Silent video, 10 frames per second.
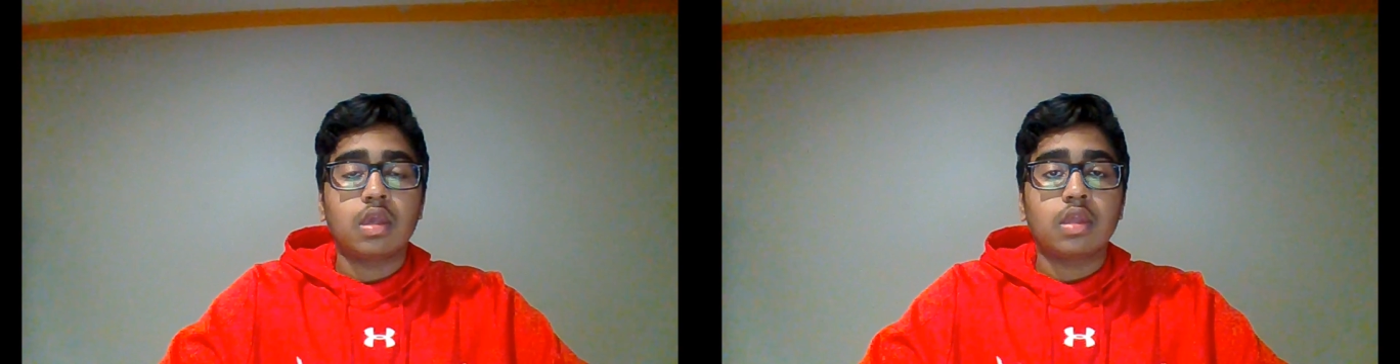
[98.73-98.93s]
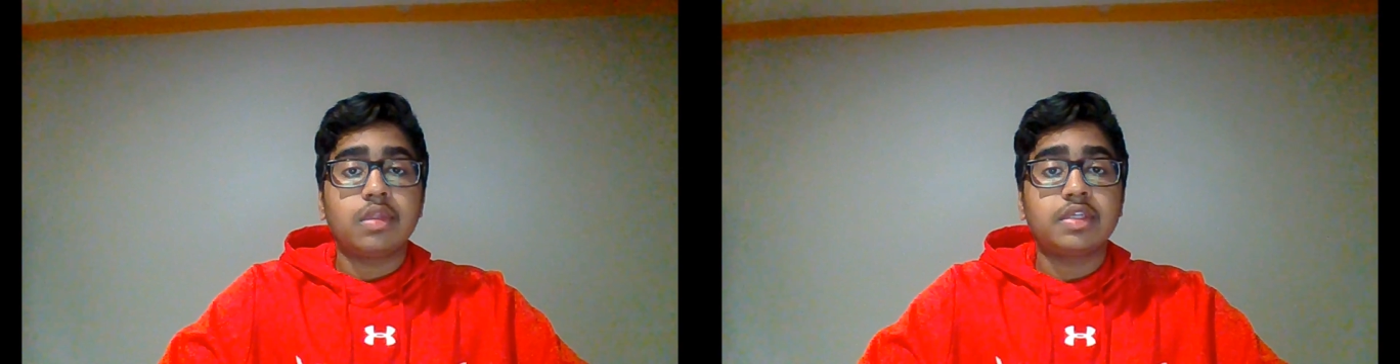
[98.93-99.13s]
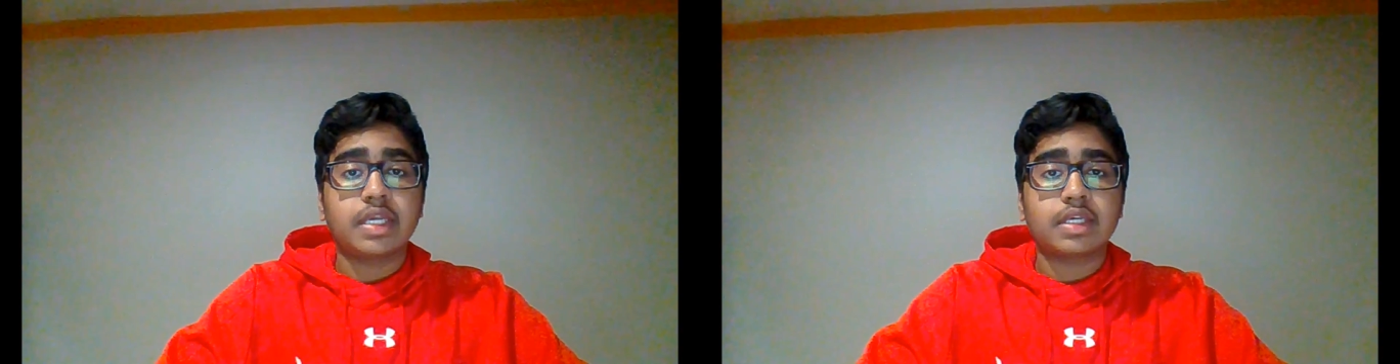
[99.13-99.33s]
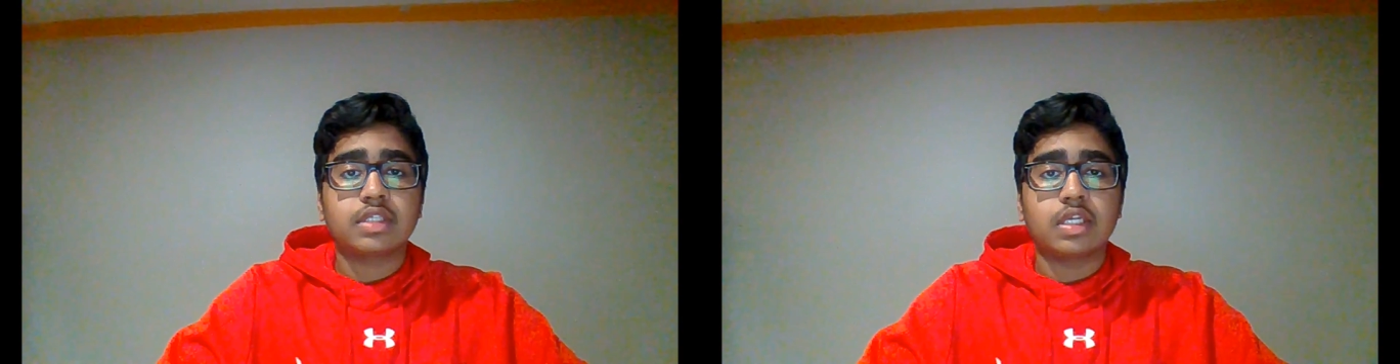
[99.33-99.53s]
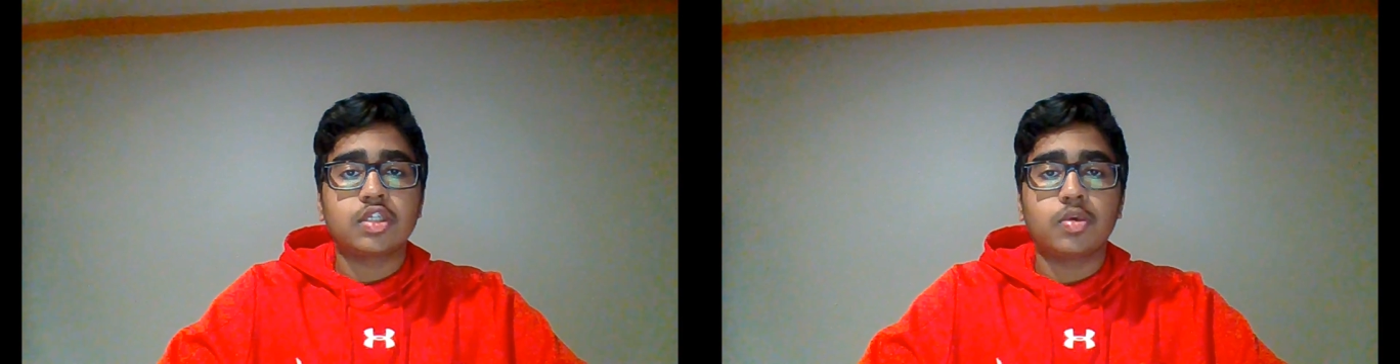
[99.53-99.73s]
The second
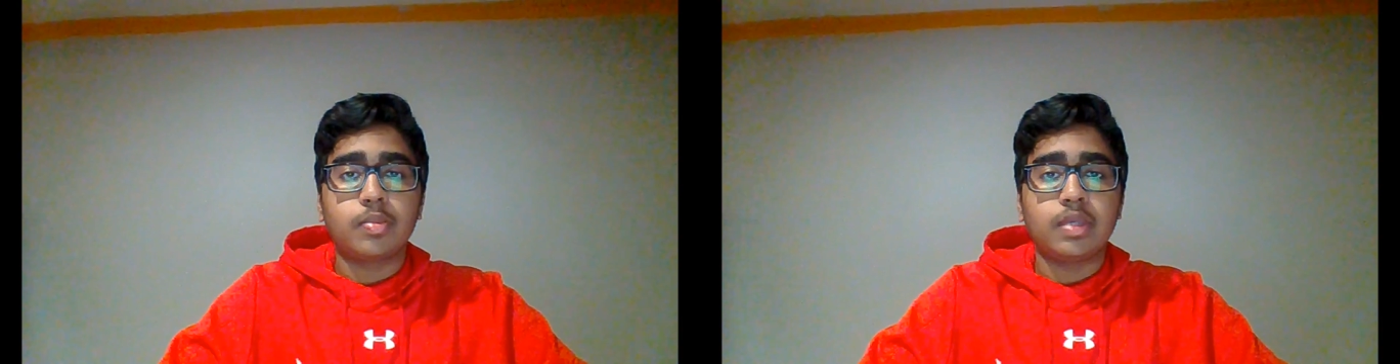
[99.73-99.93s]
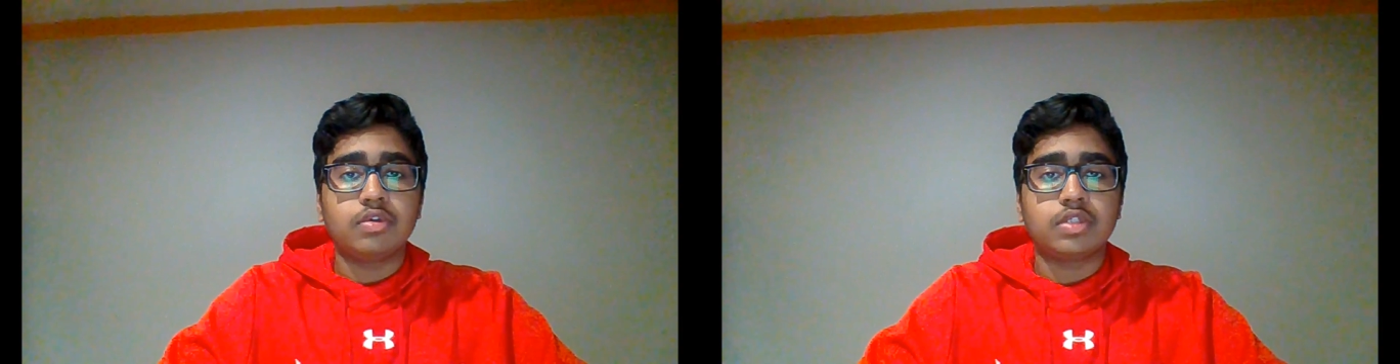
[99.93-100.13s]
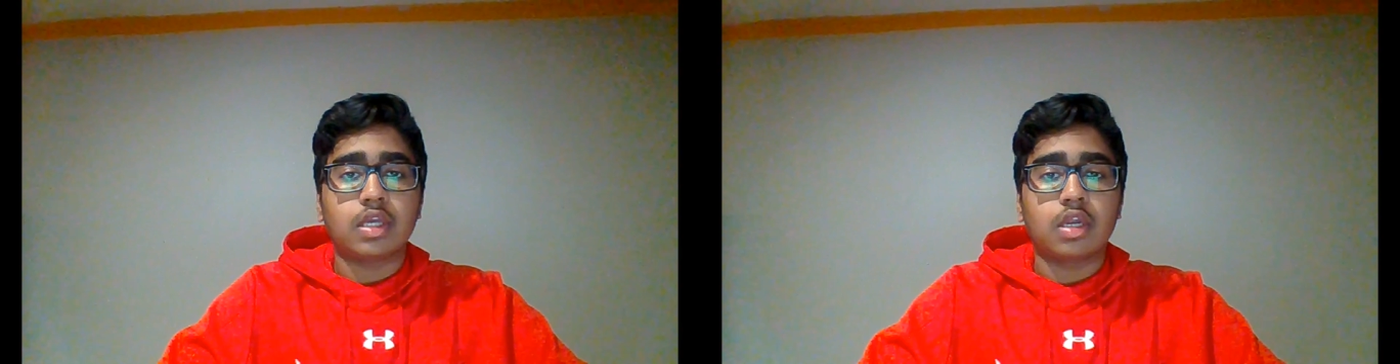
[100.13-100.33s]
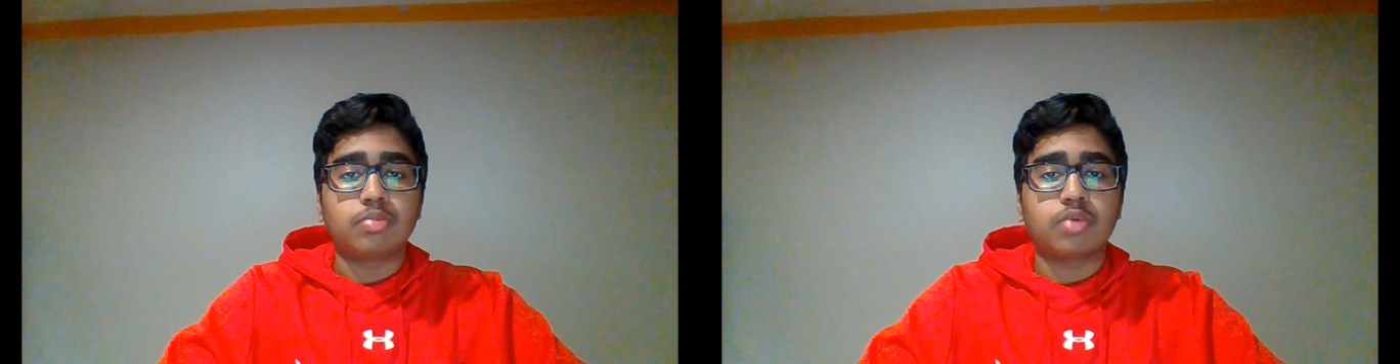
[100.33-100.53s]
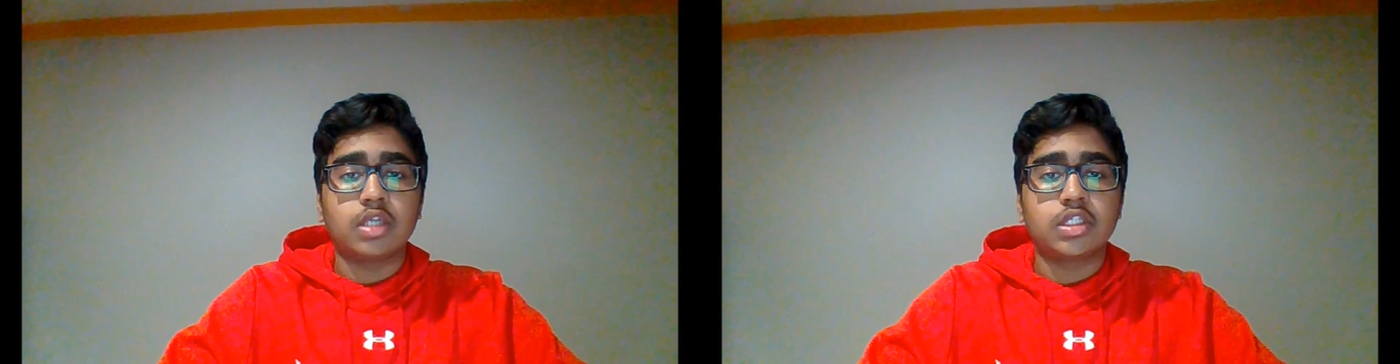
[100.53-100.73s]
sensor we'll be using in our
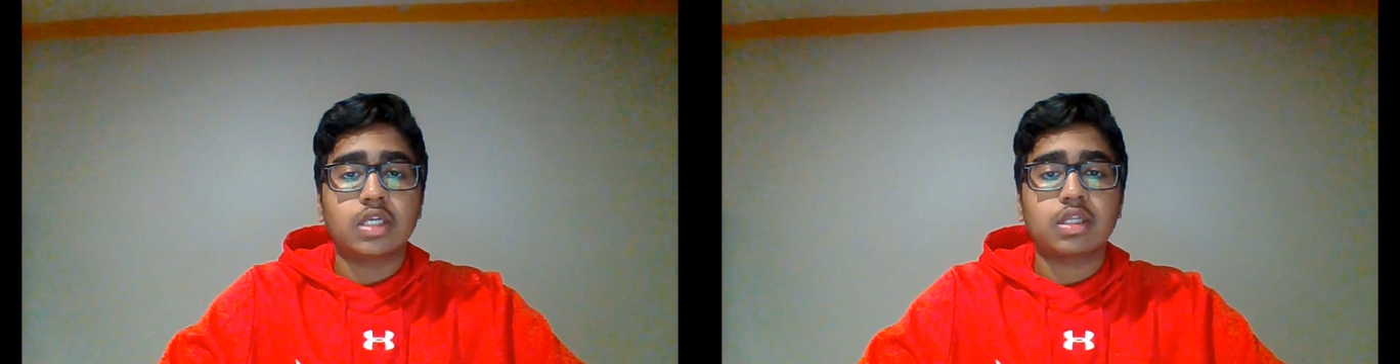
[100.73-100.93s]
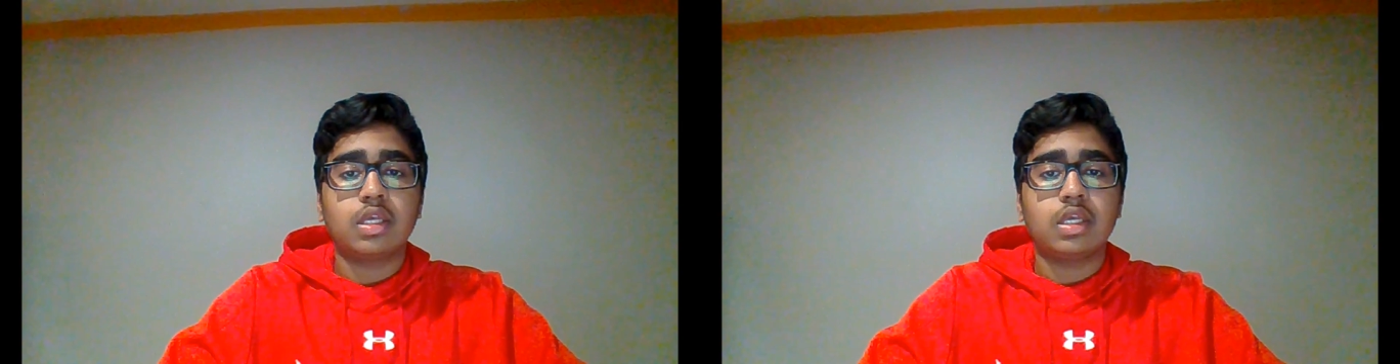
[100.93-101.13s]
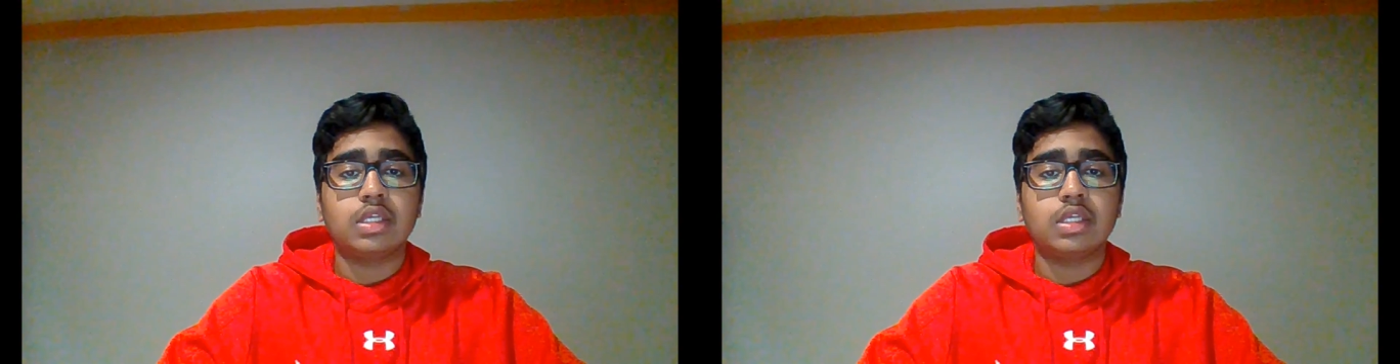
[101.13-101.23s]
project